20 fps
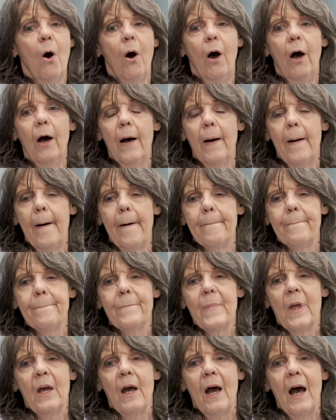
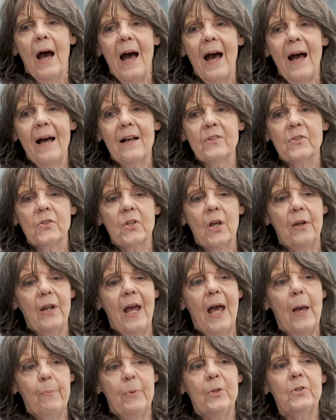as an
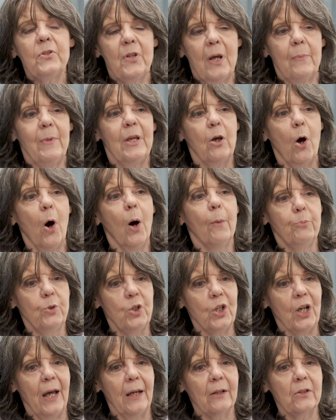epistemic
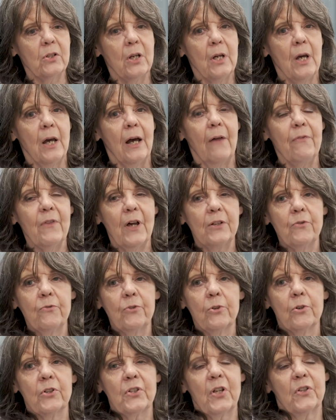object. And that, of
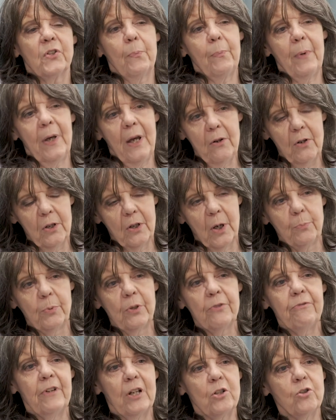course, has a bearing on
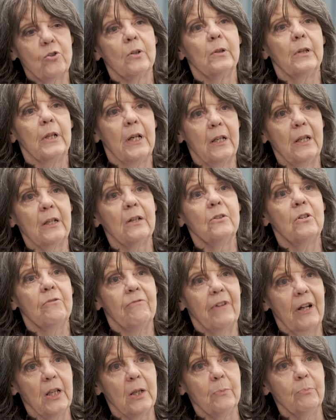professional learning and
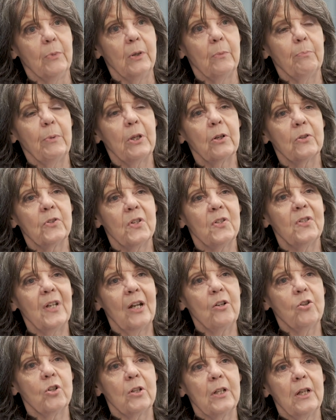development because
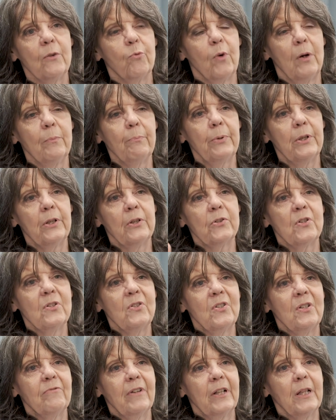essentially if one person is
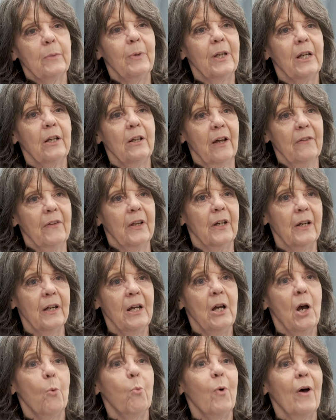developing another,
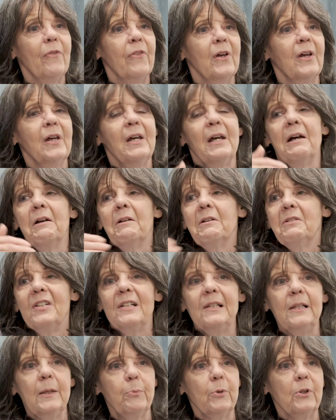whether
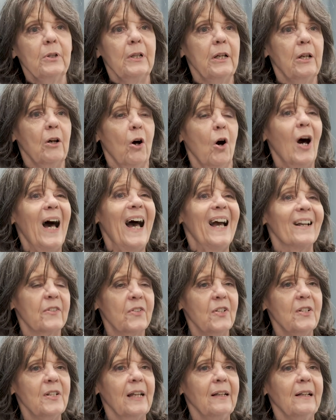deliberately or
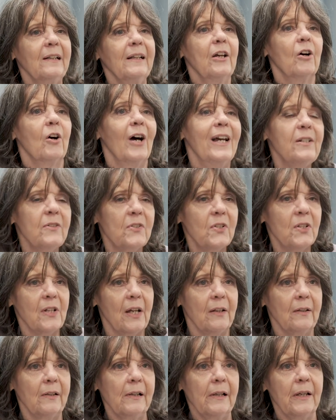accidentally or
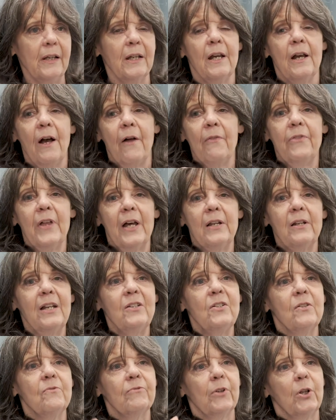incidentally, then
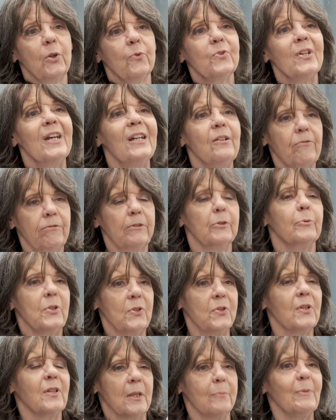it involves
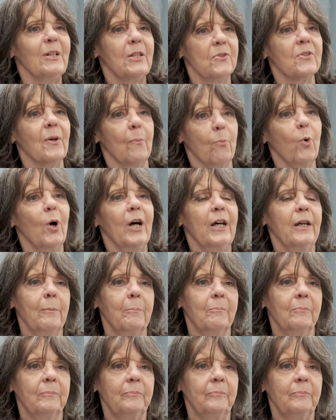influencing them in some way.